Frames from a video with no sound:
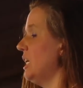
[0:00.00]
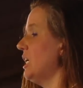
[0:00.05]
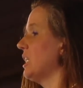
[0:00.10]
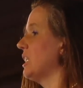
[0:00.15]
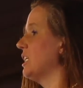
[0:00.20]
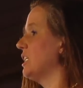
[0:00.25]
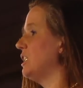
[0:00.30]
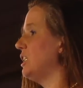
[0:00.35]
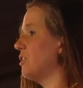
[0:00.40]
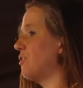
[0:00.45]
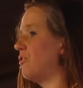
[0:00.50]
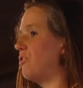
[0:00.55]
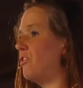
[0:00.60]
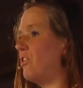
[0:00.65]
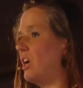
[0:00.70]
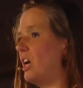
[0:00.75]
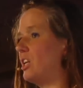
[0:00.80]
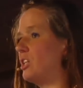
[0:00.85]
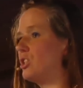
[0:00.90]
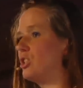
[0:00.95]
The
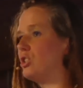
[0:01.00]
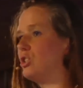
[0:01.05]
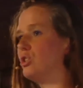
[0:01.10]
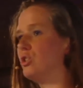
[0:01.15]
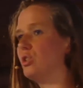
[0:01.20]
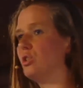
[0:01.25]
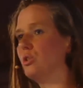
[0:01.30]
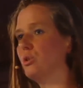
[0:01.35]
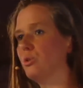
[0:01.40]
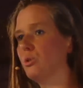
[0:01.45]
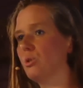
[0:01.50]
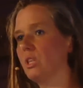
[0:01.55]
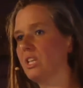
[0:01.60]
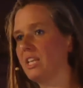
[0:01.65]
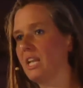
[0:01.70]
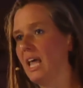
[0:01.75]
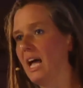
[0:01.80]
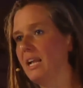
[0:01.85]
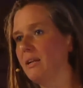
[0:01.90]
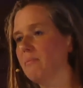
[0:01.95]
difference to the
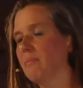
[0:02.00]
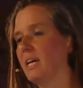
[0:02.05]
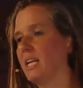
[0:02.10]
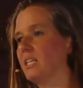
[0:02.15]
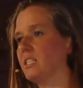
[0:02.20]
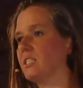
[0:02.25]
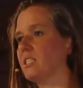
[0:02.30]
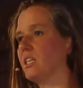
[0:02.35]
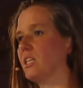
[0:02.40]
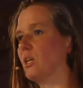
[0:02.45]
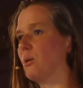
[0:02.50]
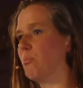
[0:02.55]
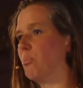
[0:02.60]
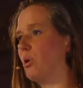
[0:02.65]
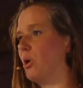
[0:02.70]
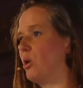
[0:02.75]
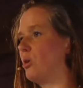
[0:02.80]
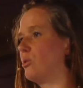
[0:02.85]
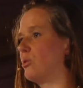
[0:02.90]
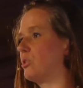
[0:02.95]
light medicine
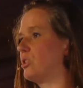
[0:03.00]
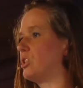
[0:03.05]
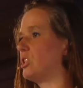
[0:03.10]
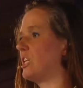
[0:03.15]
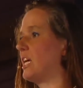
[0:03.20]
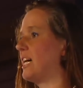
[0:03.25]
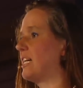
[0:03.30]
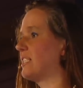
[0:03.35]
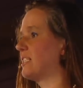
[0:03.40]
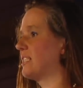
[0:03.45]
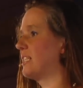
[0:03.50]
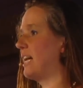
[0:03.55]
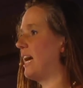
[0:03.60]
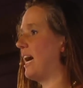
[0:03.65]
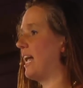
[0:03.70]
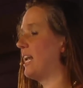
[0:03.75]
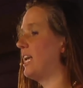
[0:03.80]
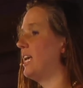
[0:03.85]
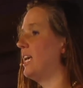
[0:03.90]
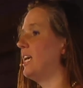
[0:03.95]
approach says
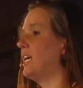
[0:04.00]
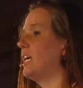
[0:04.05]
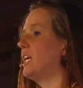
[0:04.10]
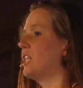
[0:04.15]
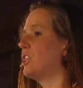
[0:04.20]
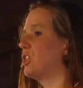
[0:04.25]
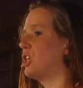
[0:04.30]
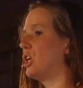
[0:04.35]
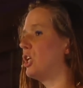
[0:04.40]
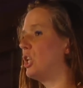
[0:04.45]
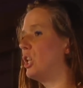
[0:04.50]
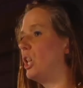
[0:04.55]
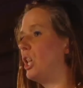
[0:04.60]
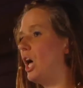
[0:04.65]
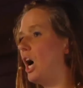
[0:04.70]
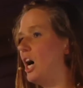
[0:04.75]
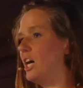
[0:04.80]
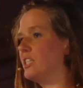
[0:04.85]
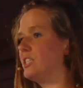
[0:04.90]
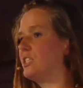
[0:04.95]
that the
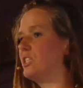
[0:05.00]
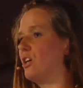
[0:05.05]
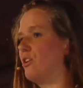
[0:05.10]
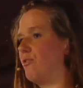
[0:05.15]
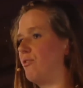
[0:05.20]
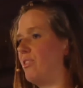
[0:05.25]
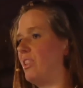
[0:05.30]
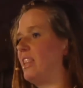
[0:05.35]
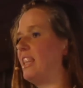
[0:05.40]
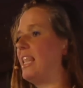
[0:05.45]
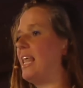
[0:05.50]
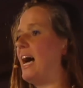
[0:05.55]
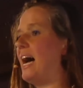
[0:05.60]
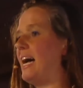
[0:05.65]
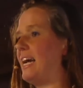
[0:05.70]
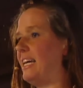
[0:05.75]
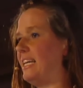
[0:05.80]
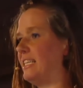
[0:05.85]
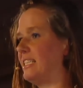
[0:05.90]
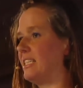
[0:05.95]
loss of
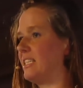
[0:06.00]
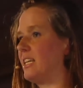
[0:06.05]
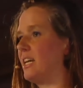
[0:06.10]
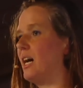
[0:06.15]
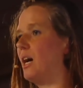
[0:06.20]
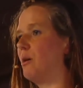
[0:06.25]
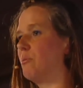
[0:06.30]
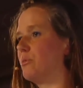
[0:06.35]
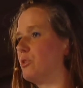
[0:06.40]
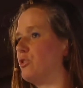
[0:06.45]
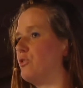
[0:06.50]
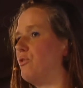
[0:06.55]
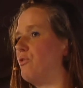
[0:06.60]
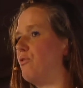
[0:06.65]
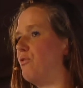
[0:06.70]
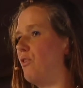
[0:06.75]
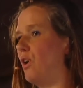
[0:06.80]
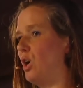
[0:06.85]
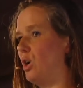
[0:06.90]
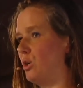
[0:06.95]
light comes
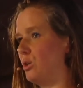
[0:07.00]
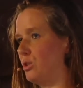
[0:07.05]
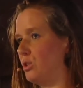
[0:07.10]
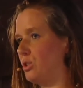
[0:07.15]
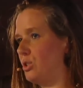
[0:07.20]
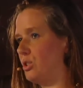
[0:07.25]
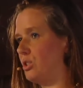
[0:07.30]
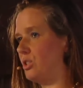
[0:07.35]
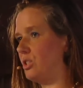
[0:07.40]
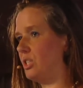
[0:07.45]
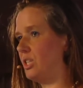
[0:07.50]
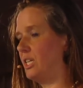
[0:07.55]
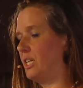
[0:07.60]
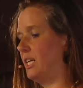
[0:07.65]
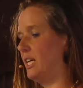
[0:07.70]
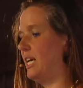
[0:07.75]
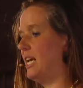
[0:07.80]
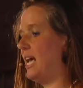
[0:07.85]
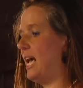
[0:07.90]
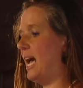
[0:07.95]
first,
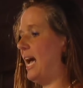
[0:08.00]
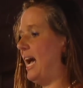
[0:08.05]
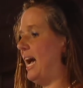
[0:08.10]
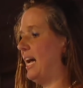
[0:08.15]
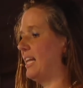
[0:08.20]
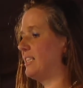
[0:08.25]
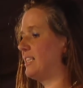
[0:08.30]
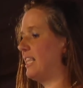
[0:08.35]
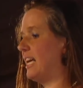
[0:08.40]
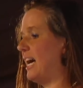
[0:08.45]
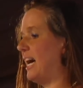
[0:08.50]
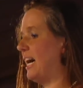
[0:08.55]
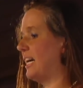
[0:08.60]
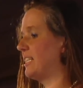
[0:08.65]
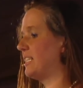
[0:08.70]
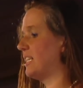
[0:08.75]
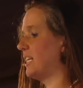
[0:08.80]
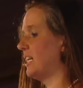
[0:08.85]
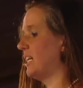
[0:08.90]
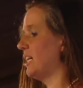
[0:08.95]
and
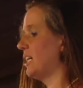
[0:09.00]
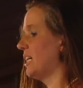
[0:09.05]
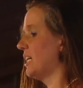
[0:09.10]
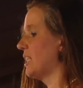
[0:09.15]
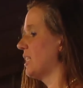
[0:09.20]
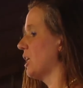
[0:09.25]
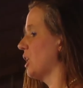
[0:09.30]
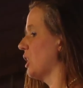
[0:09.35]
that the